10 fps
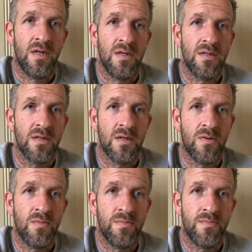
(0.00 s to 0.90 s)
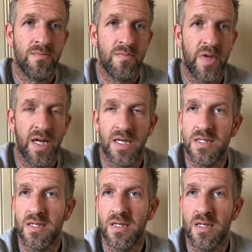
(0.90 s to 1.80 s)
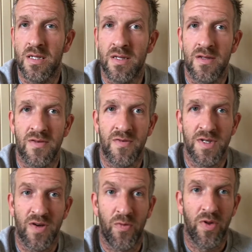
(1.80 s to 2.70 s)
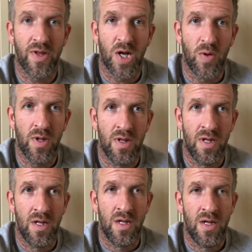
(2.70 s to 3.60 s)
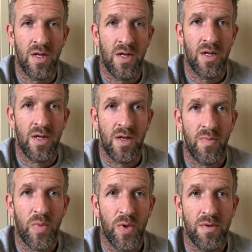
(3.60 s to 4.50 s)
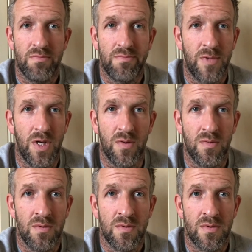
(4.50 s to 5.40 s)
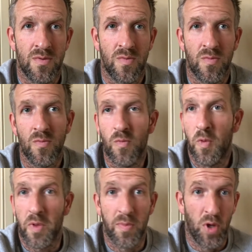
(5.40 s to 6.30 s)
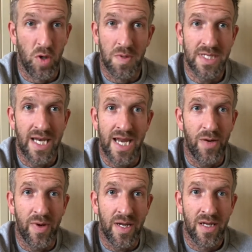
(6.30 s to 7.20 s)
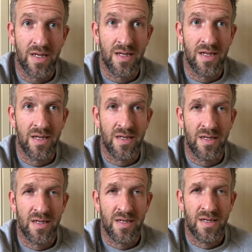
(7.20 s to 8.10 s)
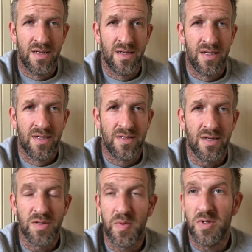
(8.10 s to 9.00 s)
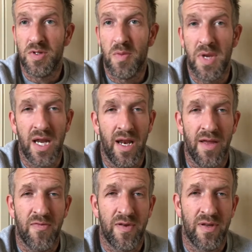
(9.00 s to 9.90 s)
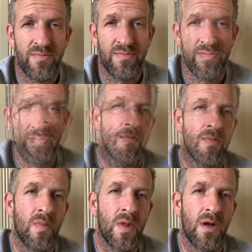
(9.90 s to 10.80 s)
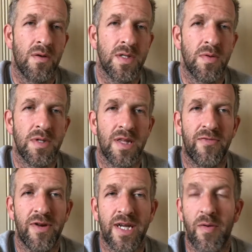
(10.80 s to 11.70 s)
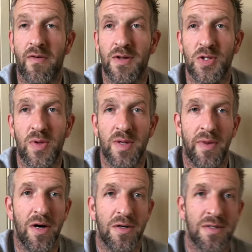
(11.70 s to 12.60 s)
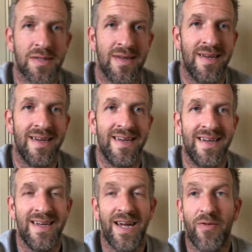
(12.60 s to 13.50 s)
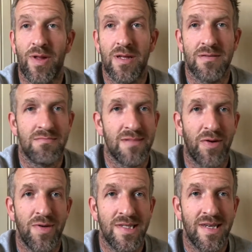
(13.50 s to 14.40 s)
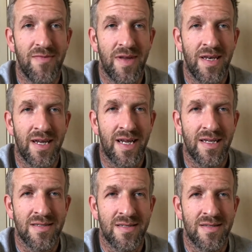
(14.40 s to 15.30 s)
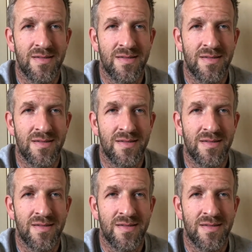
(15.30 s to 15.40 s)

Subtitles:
So, it'd be nice to finish off with another goal. But, you know, we want the ball up this end anyway. So there's about just a minute left. And so returning the free kick, we've got 2 in the box. Everyone else getting ready to defend, I guess.